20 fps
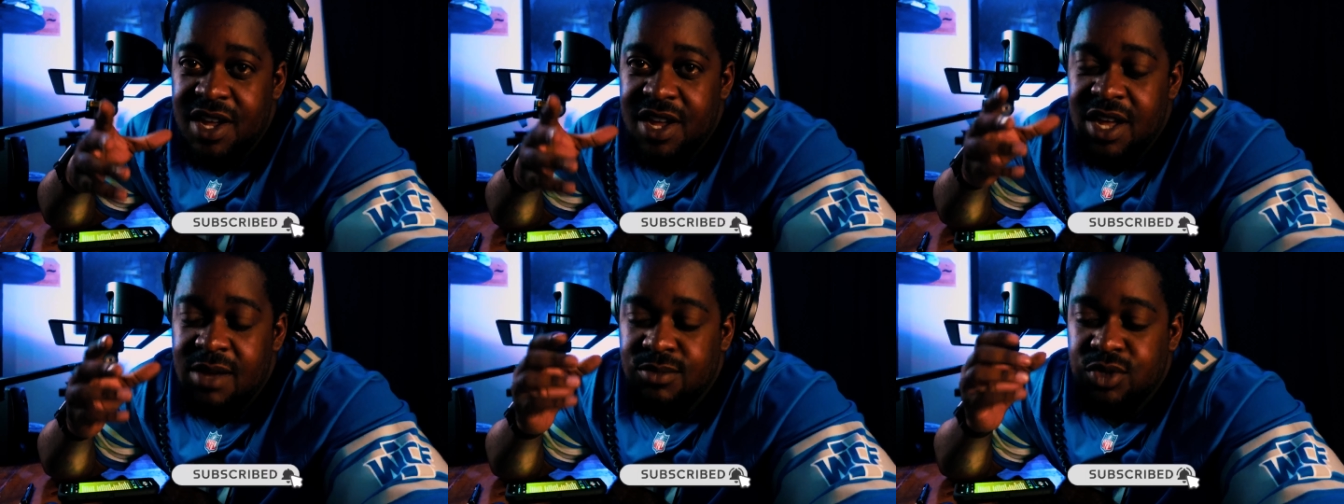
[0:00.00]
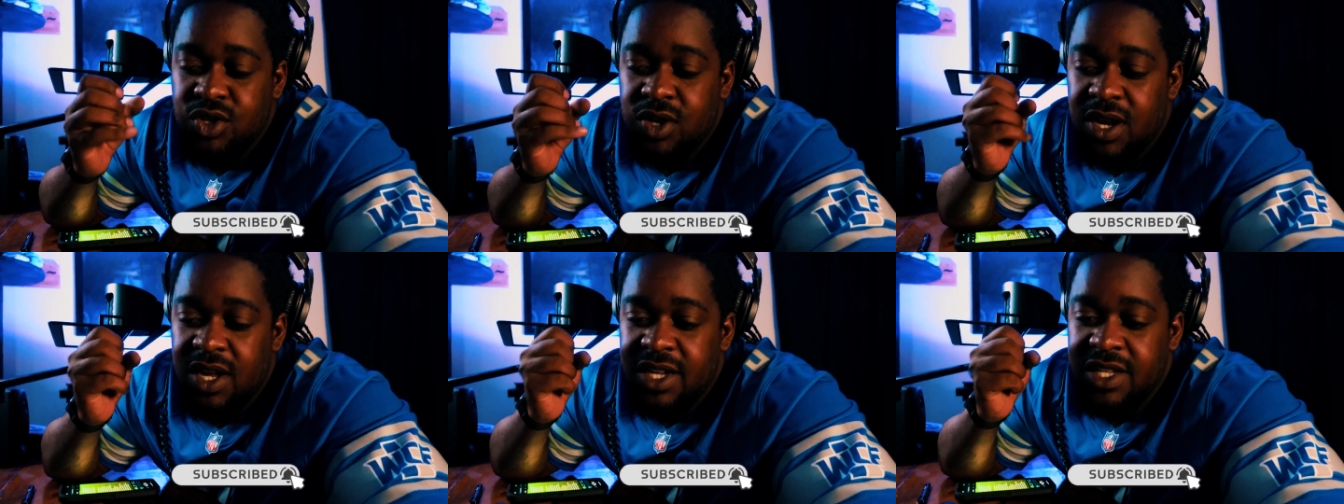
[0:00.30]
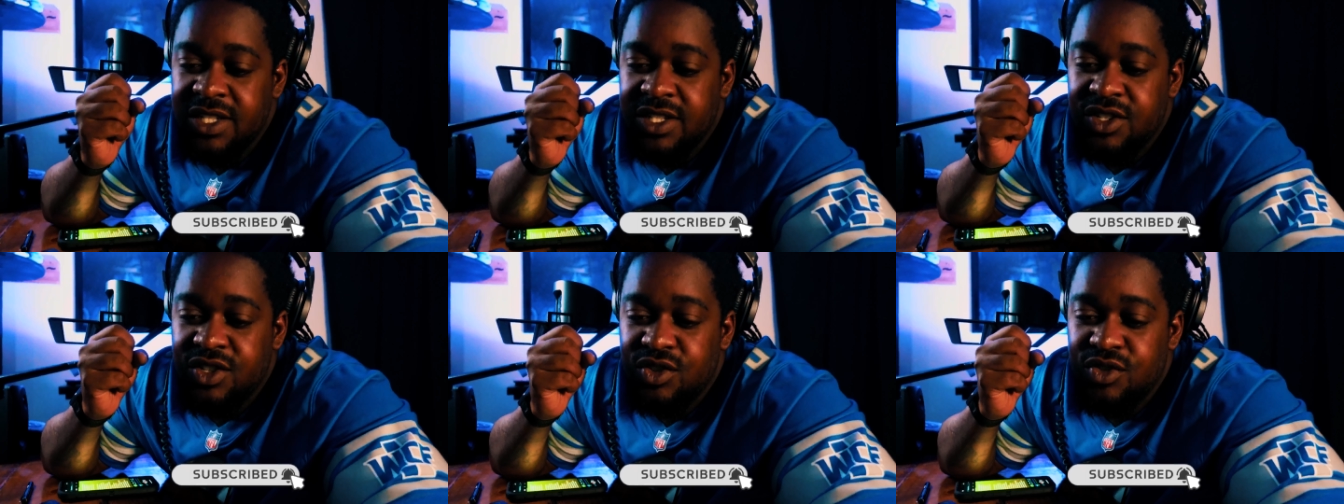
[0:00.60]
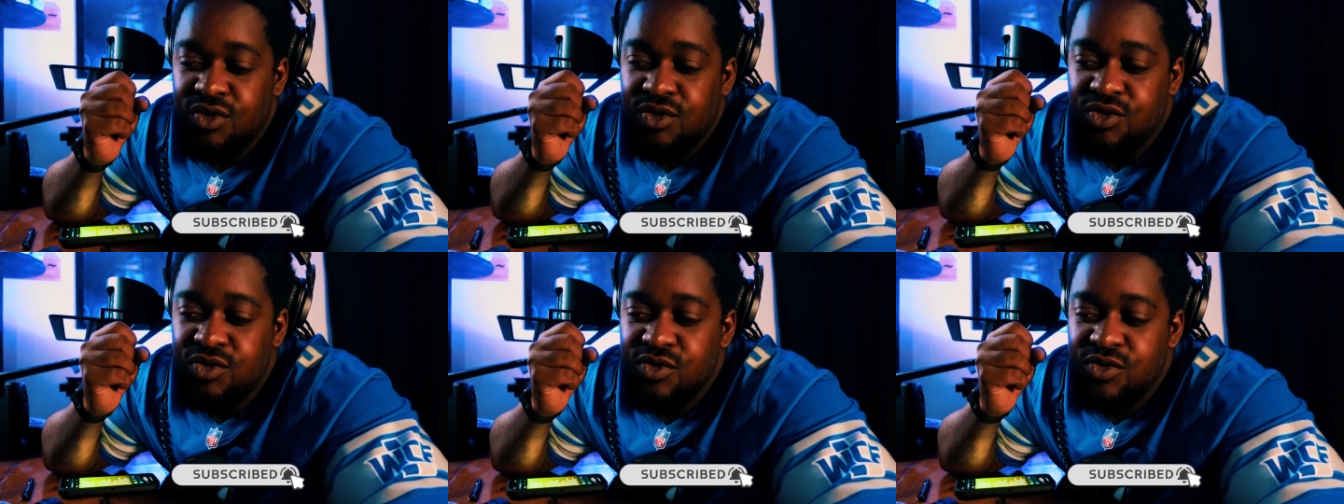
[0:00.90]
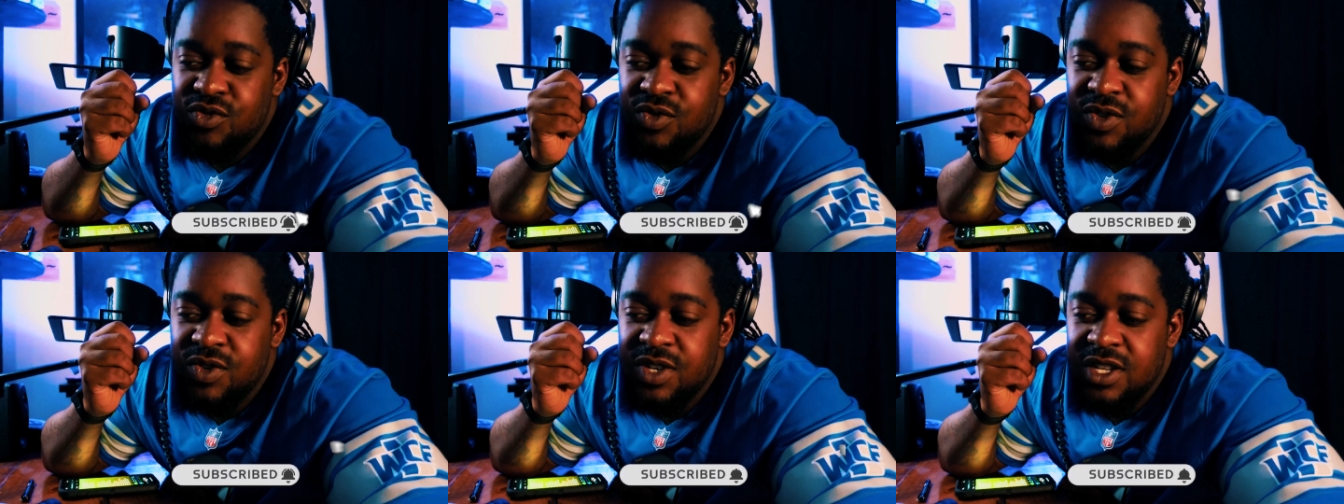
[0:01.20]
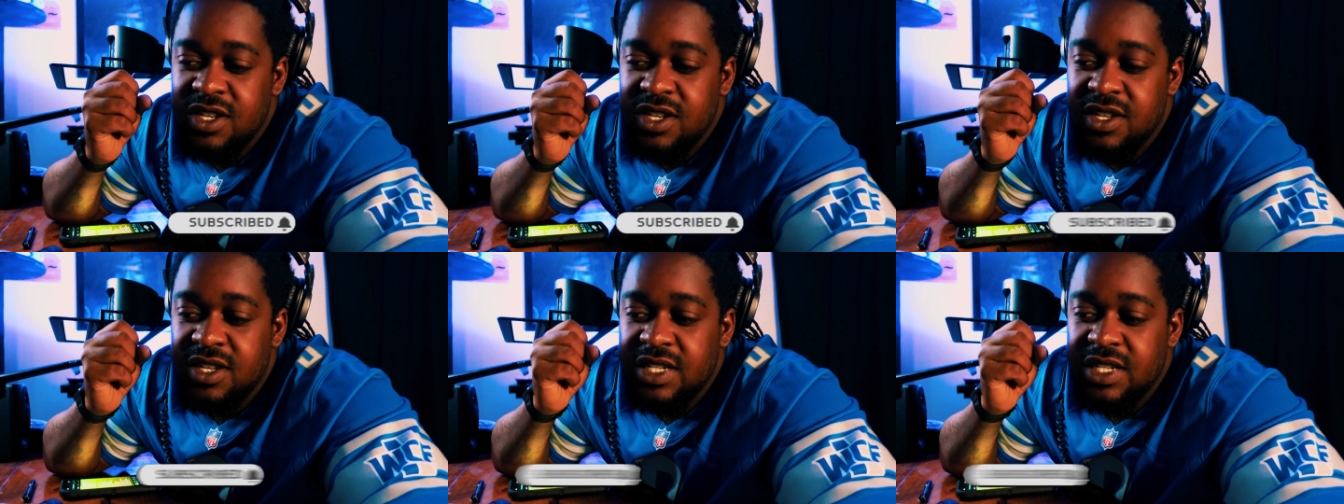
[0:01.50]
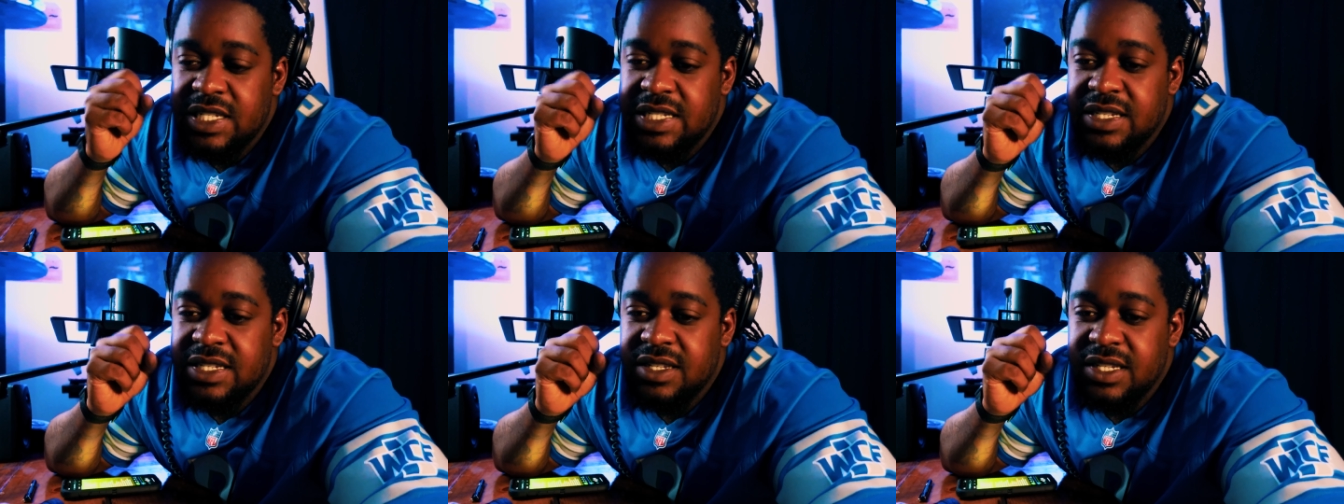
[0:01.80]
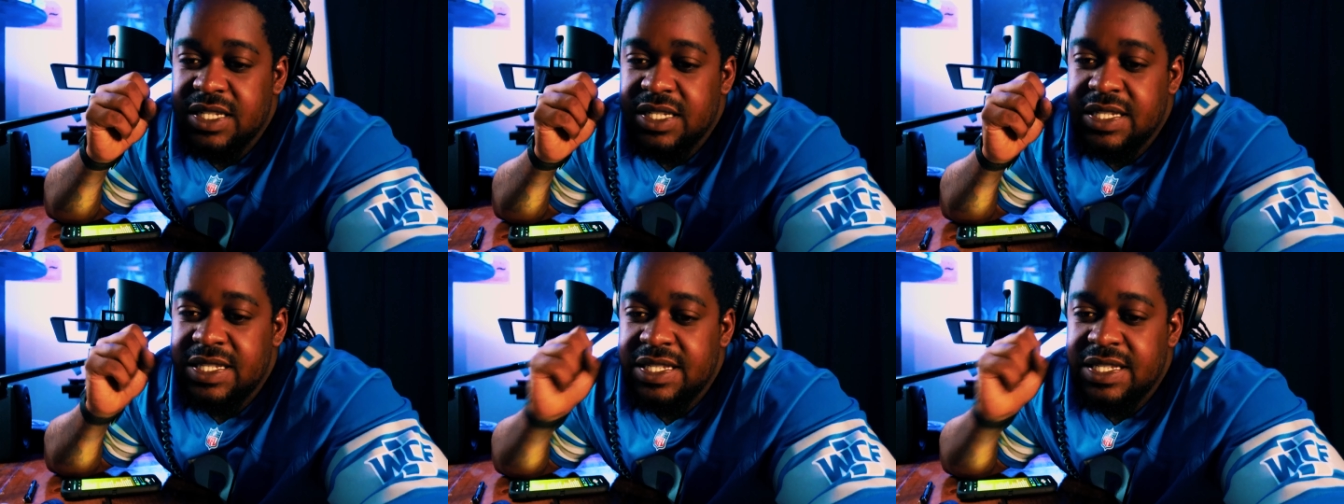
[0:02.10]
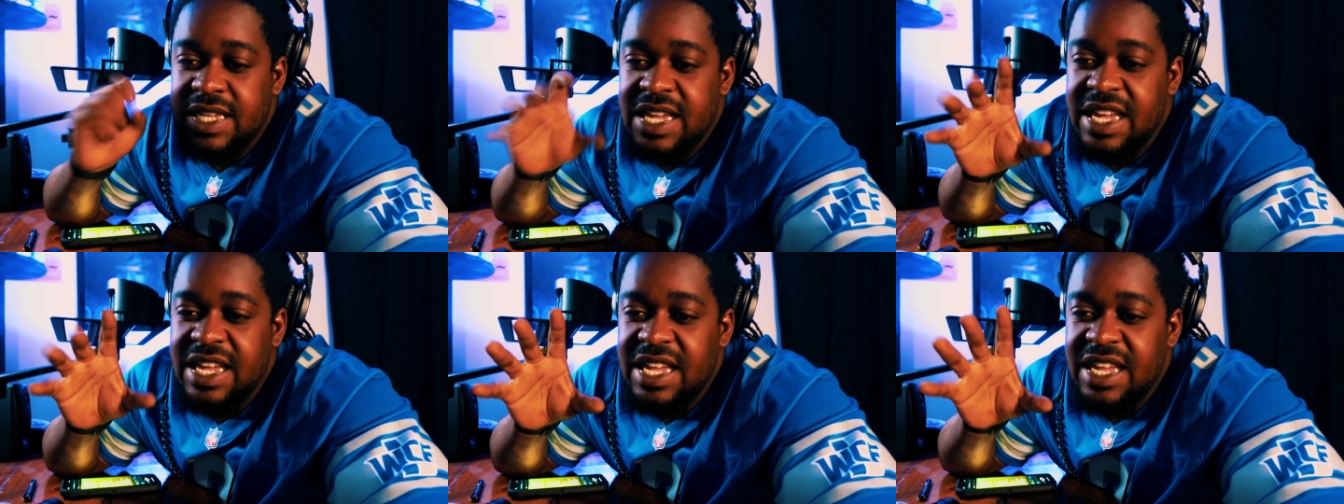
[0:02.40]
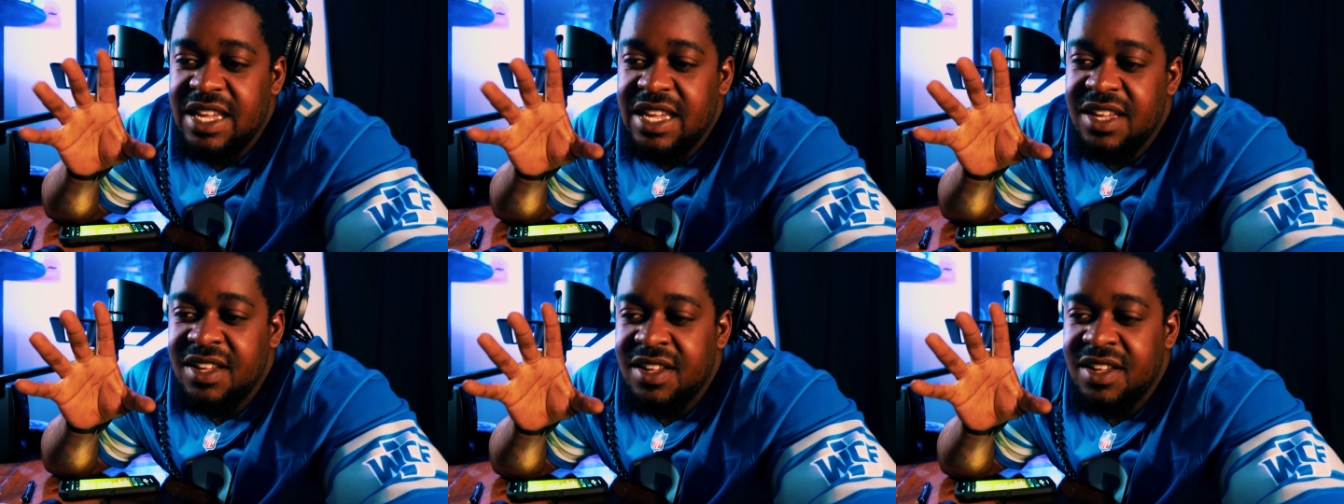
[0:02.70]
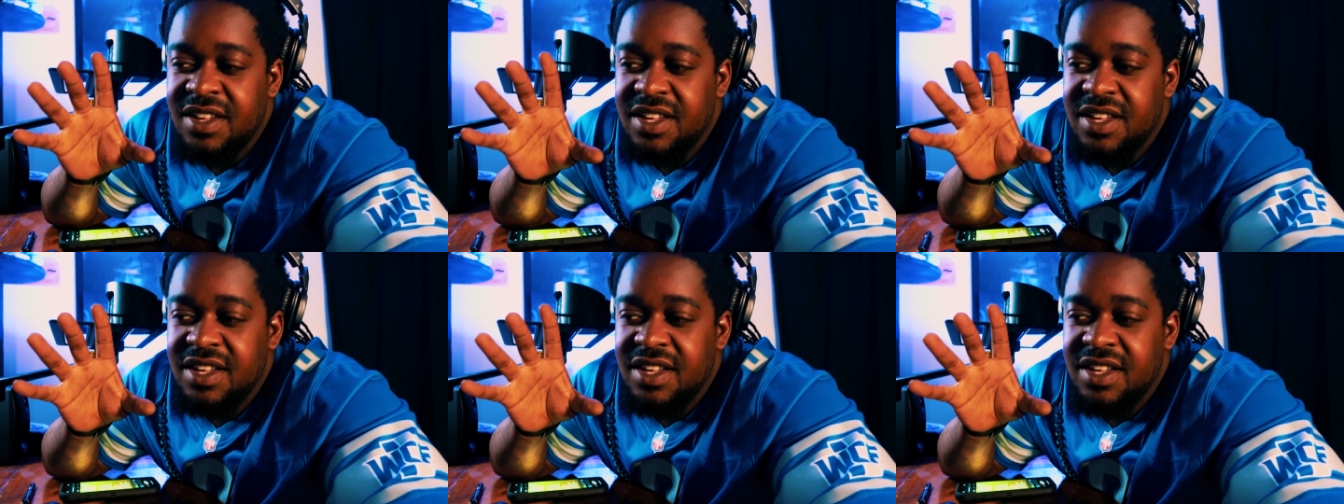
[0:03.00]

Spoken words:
I'm trying to sing